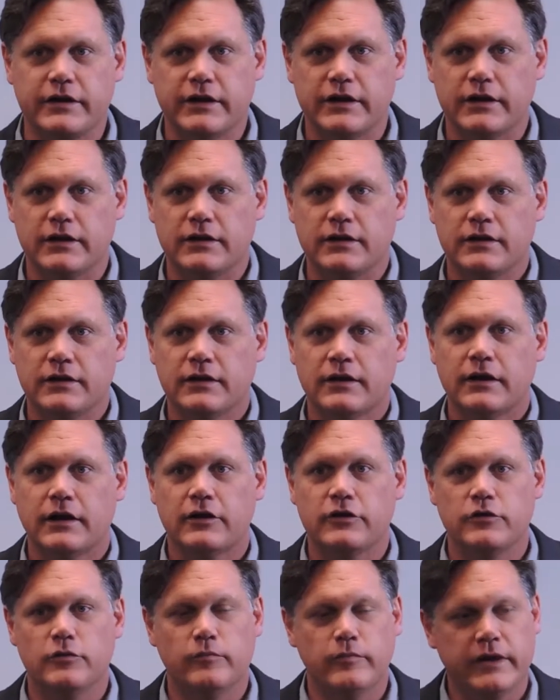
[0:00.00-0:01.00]
forget
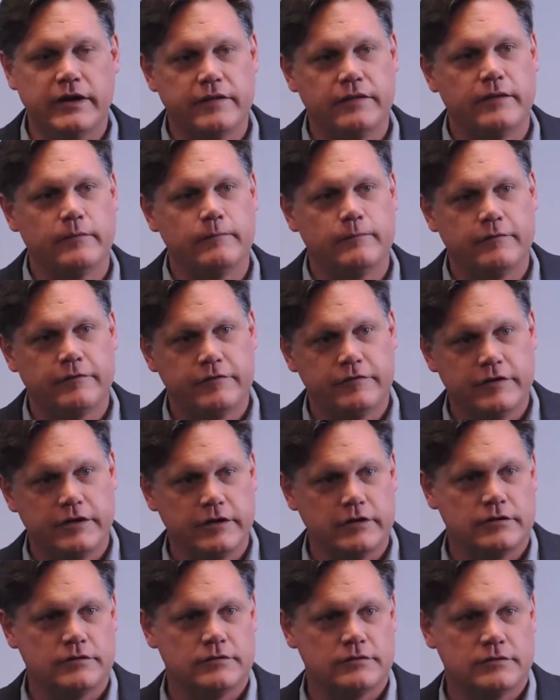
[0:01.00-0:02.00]
how you made them
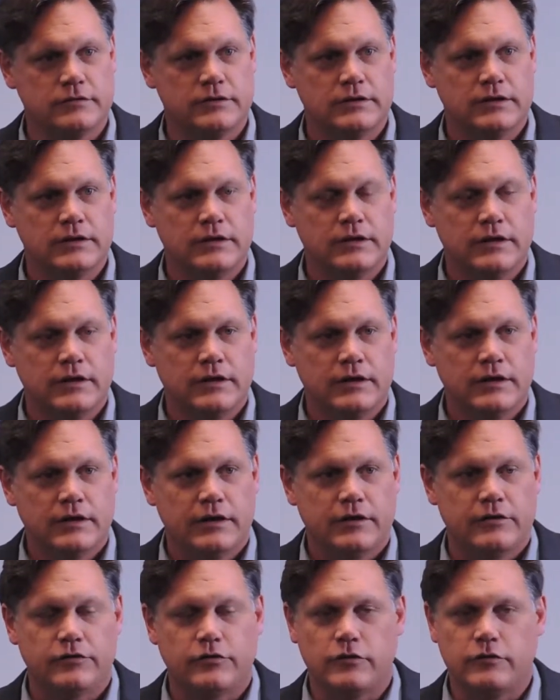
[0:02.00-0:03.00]
feel.
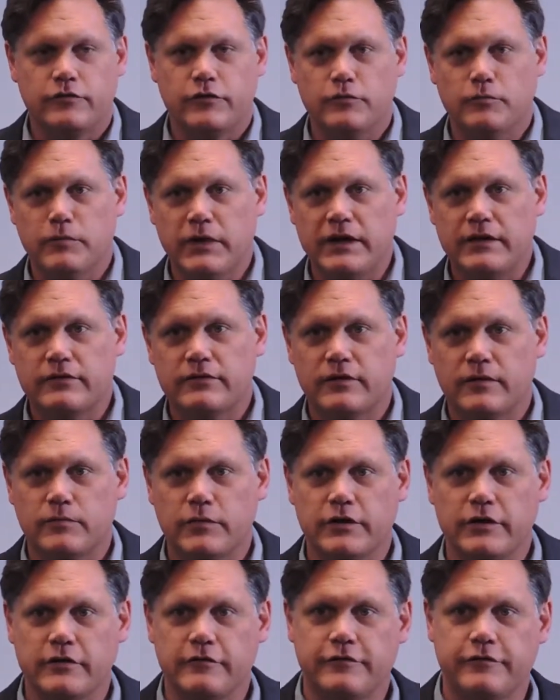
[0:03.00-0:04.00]
And so if you make
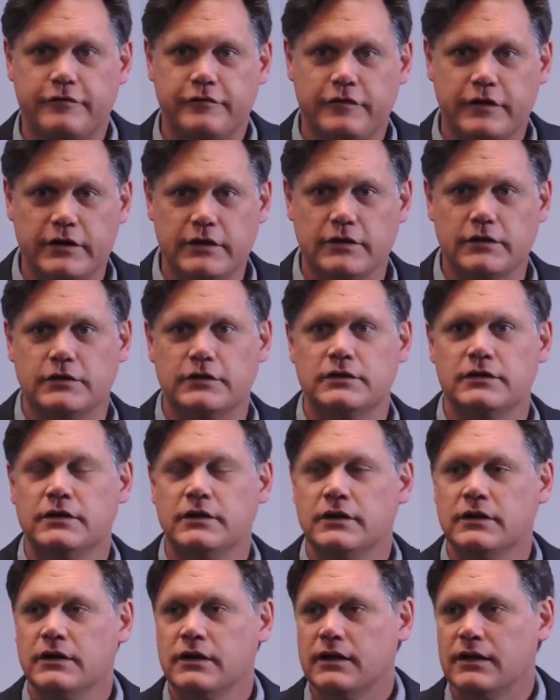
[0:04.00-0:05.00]
somebody
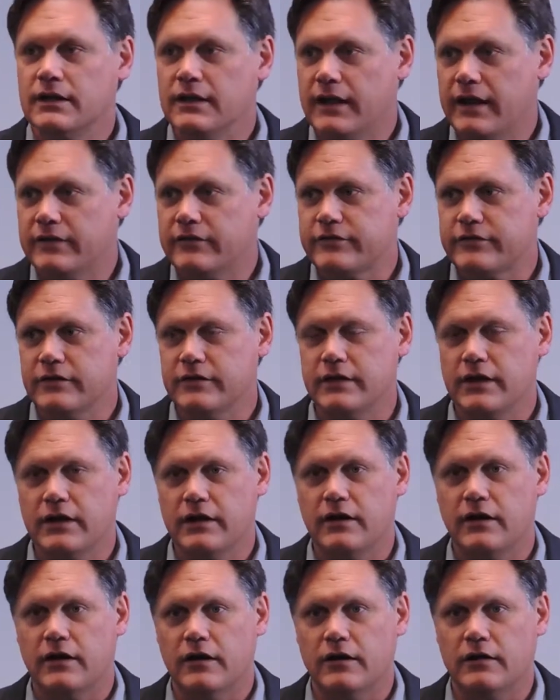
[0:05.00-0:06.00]
feel less
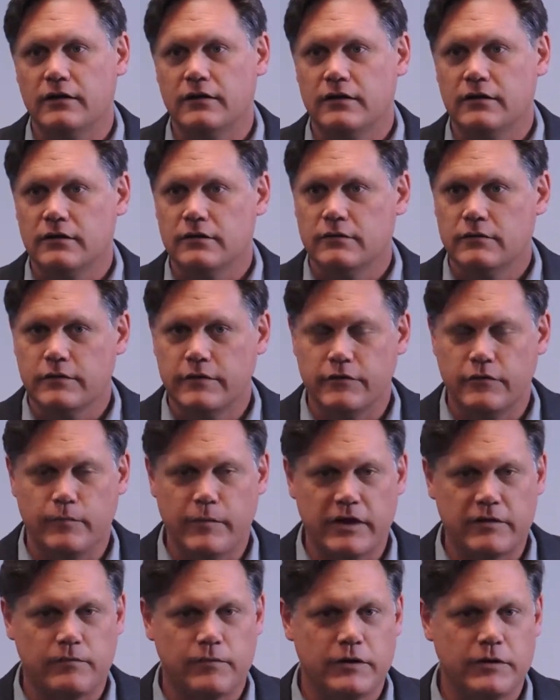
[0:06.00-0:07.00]
than they are,
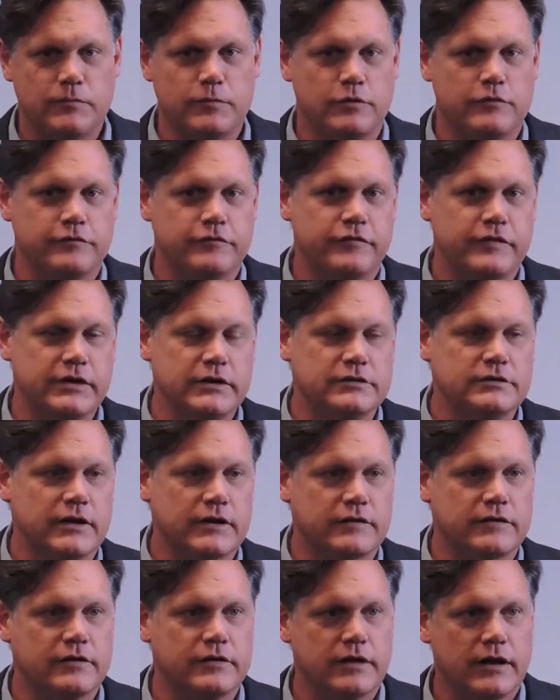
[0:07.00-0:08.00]
you make people
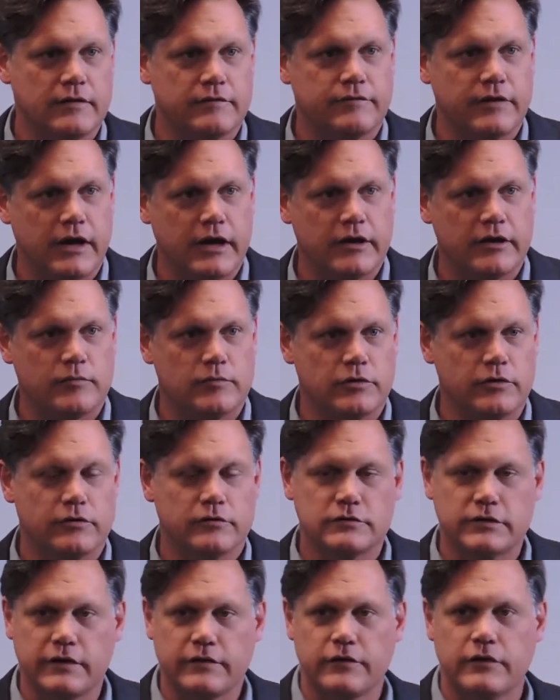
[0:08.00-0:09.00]
feel like they're not
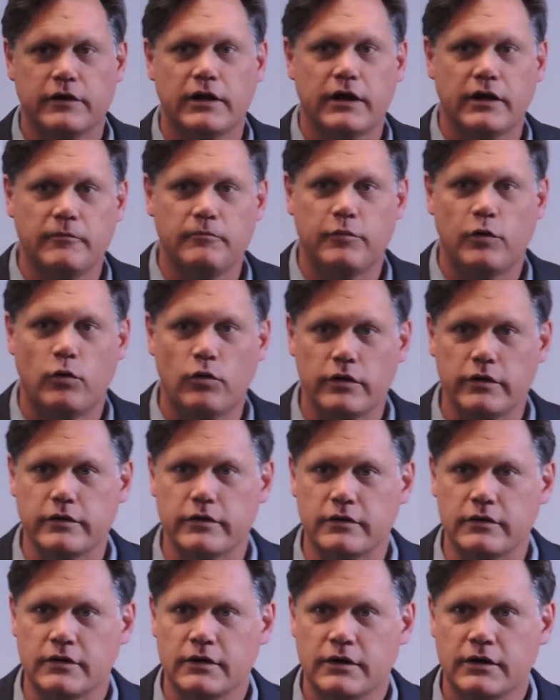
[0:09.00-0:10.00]
valuable, like they're not
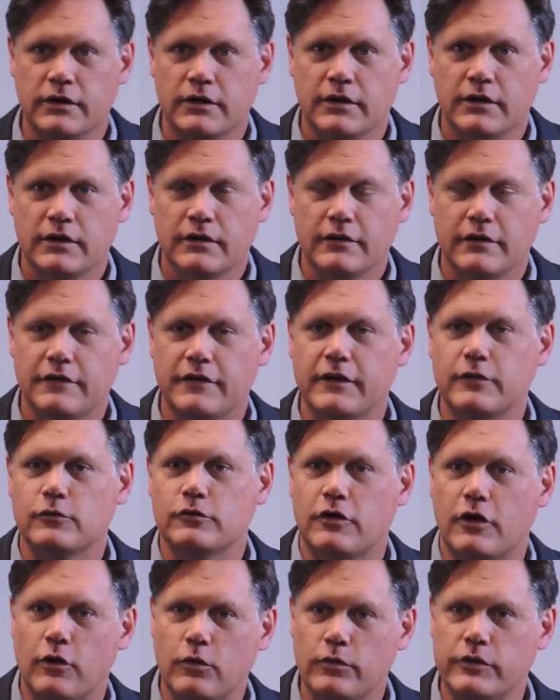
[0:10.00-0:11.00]
important, then
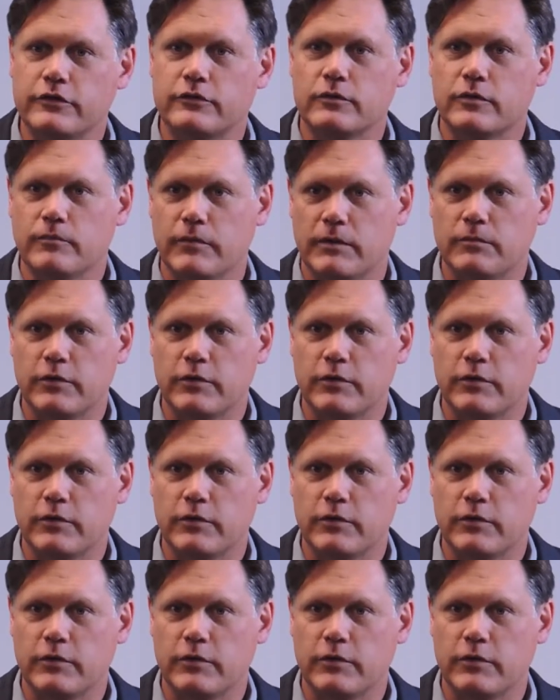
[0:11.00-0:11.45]
they will always